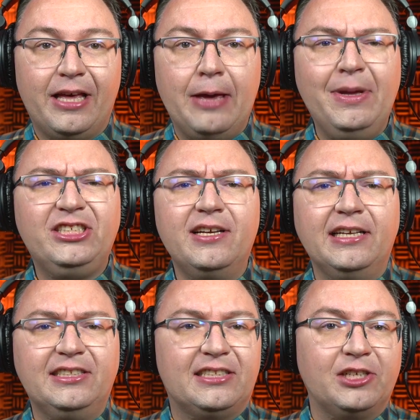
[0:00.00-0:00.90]
imaging
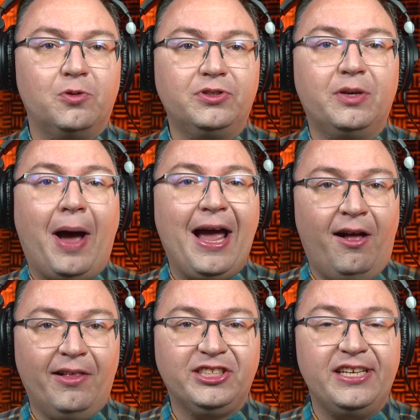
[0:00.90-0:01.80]
is central to
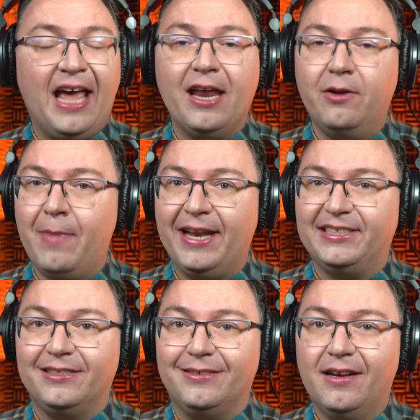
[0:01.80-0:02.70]
biology and
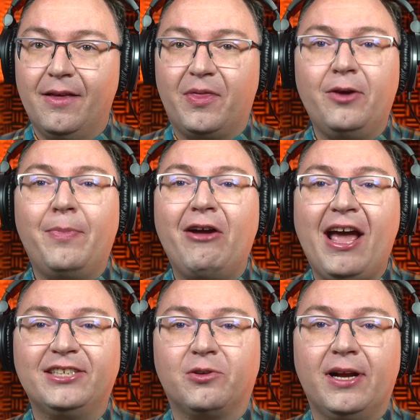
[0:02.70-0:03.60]
medicine Think about
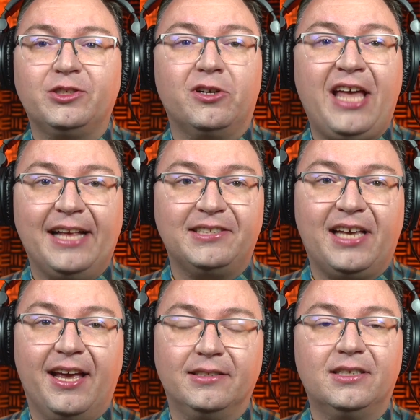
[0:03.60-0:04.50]
x rays or CAT
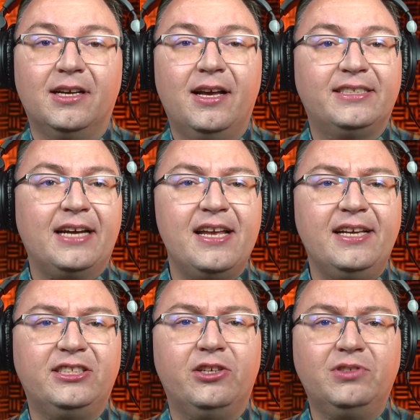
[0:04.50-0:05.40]
scans,
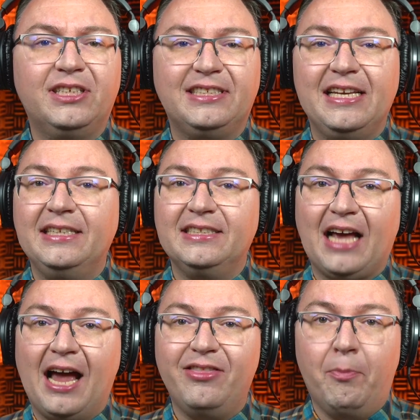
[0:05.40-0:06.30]
techniques used to see
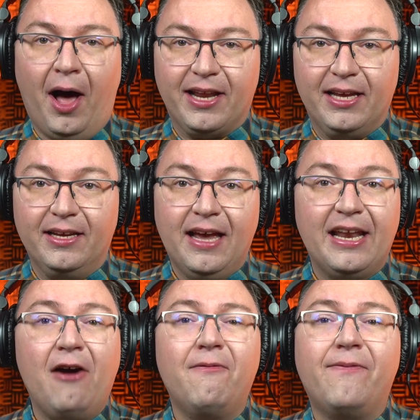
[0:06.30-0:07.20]
inside the body
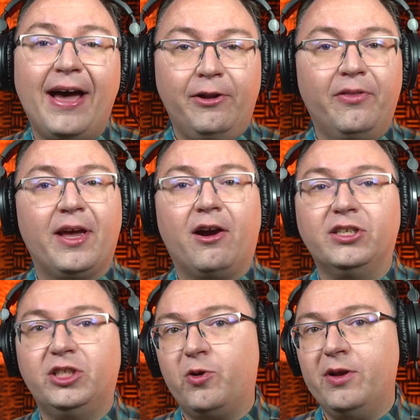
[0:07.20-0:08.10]
and how vital they
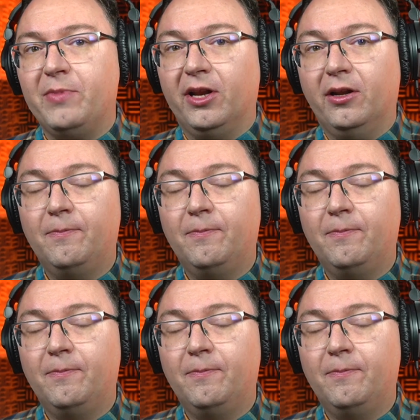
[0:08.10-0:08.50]
are to treatment.